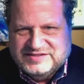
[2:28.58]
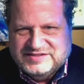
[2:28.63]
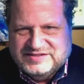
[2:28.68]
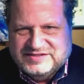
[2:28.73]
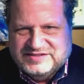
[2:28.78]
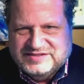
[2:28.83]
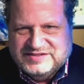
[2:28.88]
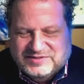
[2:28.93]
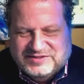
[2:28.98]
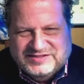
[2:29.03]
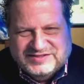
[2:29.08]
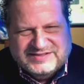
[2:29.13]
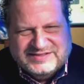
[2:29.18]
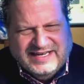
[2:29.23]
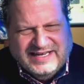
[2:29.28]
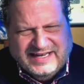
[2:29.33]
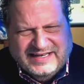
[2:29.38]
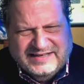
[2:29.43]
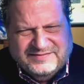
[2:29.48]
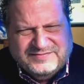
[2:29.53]
which is
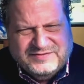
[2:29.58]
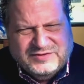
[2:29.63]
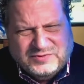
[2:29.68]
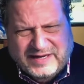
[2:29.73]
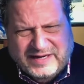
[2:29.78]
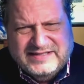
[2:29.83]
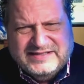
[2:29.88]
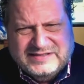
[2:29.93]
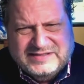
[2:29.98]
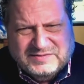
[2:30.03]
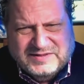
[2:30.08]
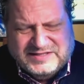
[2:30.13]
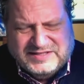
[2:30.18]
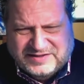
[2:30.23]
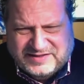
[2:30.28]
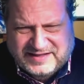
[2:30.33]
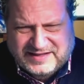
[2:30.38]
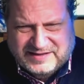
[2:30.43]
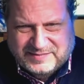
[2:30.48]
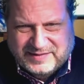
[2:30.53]
kind of crazy when you
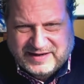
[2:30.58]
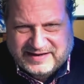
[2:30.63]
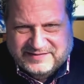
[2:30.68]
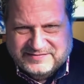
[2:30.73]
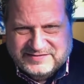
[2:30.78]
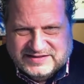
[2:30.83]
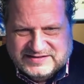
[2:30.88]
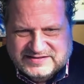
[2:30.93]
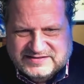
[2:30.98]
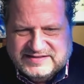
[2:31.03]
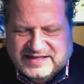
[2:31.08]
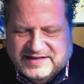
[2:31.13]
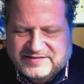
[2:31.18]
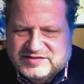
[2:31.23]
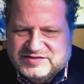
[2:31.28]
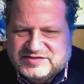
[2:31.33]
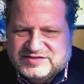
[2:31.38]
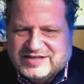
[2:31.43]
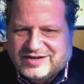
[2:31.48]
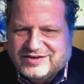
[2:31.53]
think about it. I've done 7
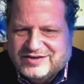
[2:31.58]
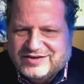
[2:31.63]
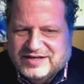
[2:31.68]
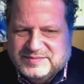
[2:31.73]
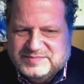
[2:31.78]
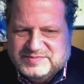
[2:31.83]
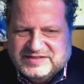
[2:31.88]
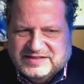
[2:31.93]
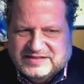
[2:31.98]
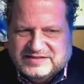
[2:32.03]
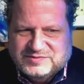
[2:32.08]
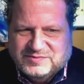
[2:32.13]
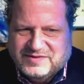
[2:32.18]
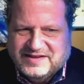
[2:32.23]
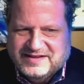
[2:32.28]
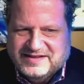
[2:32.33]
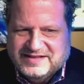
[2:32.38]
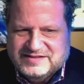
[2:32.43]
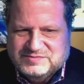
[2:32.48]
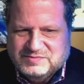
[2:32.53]
startups, and it's one of
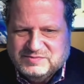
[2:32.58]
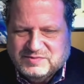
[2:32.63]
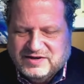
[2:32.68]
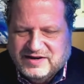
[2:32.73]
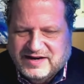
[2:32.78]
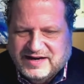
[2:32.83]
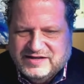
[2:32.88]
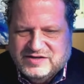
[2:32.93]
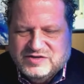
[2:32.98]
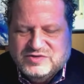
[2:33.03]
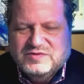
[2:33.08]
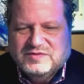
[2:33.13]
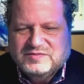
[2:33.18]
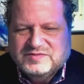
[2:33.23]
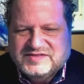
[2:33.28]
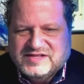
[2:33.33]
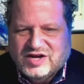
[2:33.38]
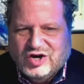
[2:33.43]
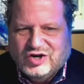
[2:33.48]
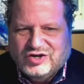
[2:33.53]
the things where I knew it was
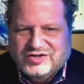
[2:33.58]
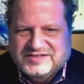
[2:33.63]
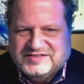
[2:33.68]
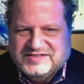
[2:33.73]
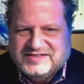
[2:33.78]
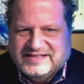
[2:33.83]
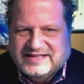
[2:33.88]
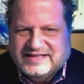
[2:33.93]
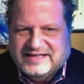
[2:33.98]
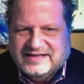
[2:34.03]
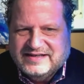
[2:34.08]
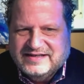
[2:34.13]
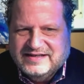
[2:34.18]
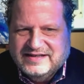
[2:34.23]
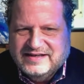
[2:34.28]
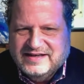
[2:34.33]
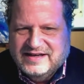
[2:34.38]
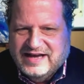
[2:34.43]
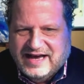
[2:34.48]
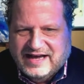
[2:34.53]
the hardest thing
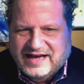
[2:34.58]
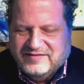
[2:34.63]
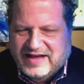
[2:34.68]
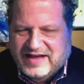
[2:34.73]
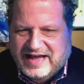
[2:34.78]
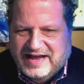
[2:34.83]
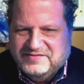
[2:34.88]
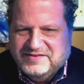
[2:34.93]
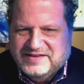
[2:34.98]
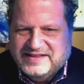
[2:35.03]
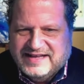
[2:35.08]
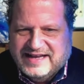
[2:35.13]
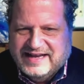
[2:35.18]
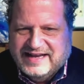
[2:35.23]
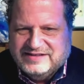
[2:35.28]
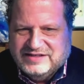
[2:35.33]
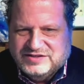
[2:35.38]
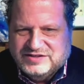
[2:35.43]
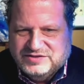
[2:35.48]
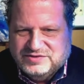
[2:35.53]
out of everything I had
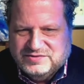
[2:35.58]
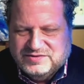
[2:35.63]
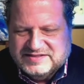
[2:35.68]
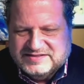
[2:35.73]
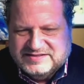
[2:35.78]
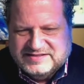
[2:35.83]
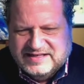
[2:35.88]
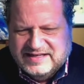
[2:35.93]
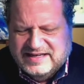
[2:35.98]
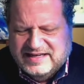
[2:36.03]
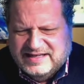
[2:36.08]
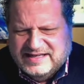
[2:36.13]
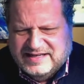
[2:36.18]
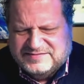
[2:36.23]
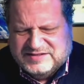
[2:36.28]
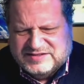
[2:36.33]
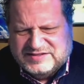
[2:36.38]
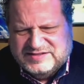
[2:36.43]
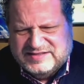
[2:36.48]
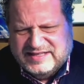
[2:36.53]
to do, because you have
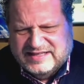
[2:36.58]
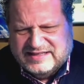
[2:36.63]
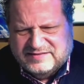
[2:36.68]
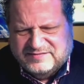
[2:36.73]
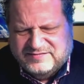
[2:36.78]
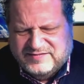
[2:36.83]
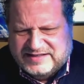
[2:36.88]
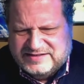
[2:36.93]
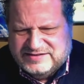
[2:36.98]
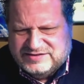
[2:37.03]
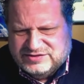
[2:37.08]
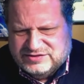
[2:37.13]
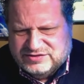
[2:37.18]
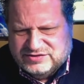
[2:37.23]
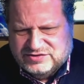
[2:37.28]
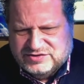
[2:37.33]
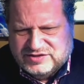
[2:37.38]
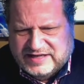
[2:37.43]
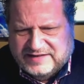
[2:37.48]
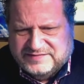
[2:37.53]
to sell
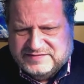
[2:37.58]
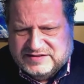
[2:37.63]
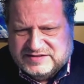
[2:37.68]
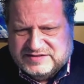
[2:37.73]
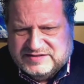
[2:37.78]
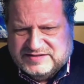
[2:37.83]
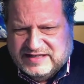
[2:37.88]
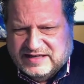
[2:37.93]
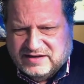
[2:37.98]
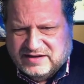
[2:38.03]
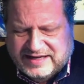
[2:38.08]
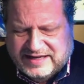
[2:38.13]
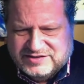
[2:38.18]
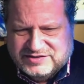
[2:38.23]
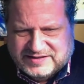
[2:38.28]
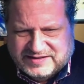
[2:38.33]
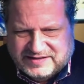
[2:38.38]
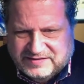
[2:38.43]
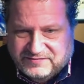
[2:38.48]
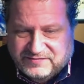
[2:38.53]
investors, you have to sell
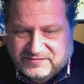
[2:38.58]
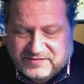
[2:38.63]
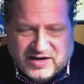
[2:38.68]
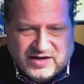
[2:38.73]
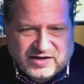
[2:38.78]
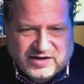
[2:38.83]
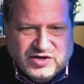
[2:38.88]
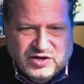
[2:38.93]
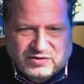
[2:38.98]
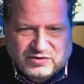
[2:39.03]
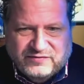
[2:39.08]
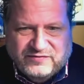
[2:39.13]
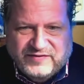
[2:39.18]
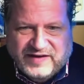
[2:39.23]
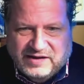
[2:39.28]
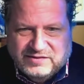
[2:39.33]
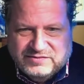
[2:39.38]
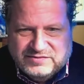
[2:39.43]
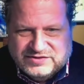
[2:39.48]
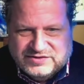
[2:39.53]
actually
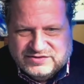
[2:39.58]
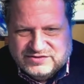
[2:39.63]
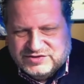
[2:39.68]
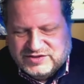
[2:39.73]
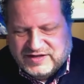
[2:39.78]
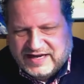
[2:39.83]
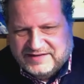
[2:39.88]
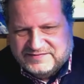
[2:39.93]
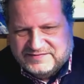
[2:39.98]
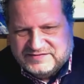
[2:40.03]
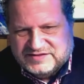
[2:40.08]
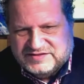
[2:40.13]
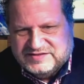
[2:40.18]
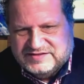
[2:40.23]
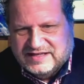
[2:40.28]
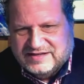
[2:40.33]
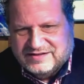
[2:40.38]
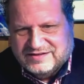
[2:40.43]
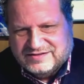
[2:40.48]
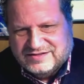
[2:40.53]
co-founders, you have to
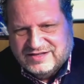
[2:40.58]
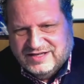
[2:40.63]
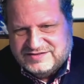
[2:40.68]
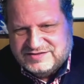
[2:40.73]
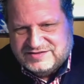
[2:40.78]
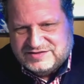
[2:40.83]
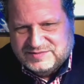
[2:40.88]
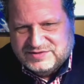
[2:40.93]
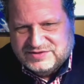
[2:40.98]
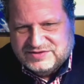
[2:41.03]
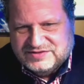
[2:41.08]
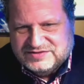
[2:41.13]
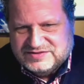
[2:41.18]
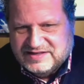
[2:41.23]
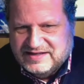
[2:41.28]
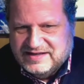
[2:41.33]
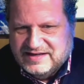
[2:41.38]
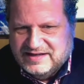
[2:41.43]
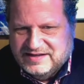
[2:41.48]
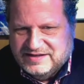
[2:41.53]
sell customers.
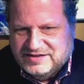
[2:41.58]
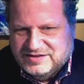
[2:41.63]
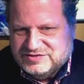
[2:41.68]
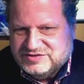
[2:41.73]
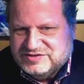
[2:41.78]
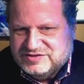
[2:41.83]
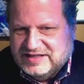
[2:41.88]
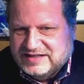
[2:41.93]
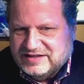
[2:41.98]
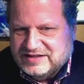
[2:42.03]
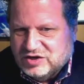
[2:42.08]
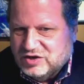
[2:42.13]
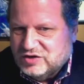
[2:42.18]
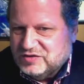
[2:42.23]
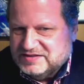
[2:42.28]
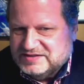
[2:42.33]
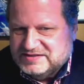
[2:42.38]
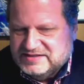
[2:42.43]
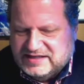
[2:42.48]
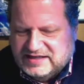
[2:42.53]
You're selling all the
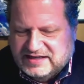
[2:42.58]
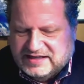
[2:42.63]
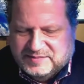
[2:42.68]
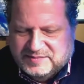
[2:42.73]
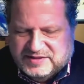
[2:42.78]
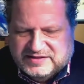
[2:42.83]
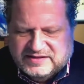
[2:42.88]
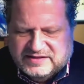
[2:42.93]
time, and